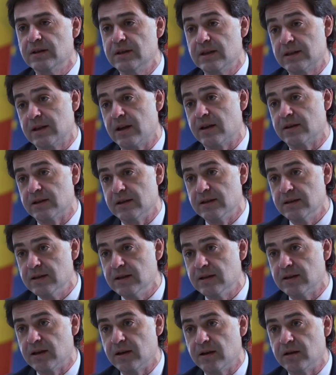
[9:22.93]
discuss in
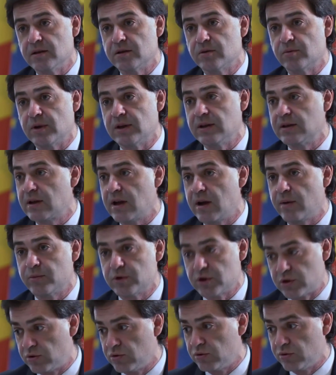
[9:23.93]
details when it
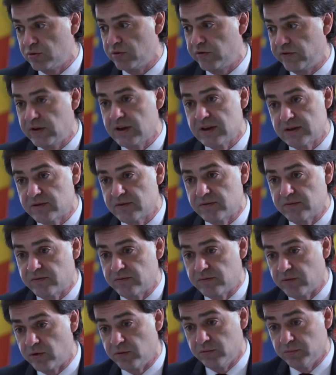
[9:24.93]
comes to things